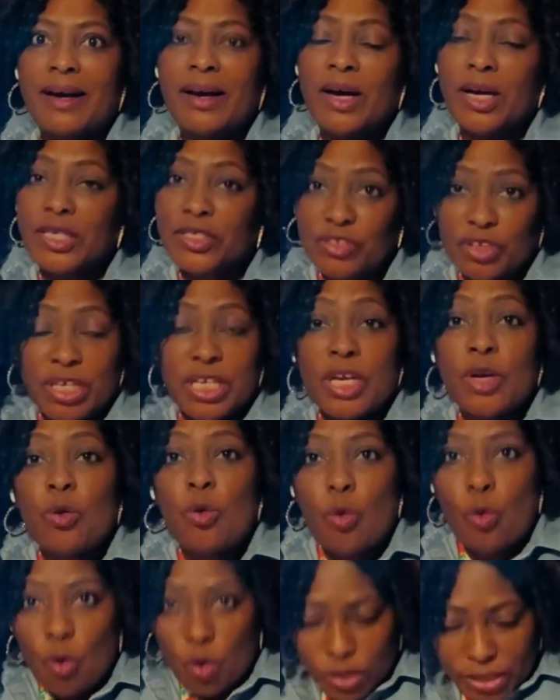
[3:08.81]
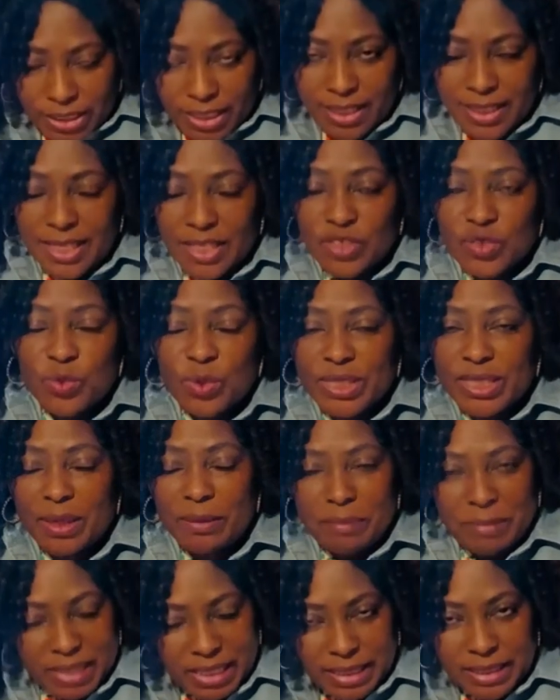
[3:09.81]
drinking water, that's what I
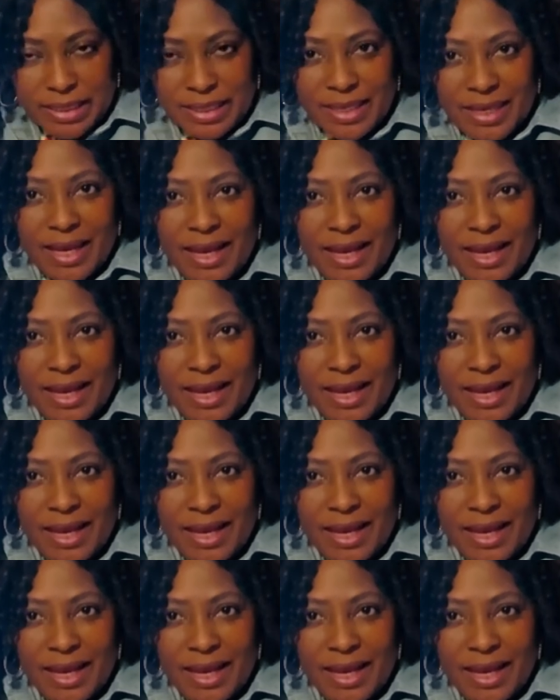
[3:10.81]
mean.